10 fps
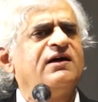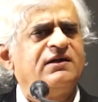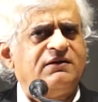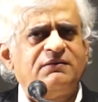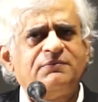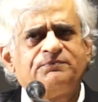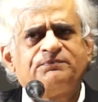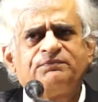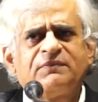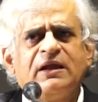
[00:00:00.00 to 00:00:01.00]
earn,
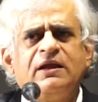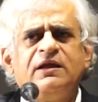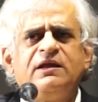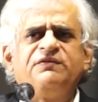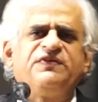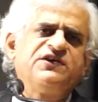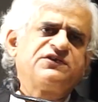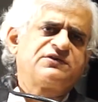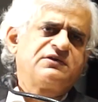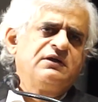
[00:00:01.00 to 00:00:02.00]
if he
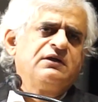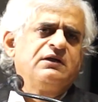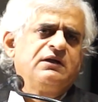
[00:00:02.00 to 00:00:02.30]
is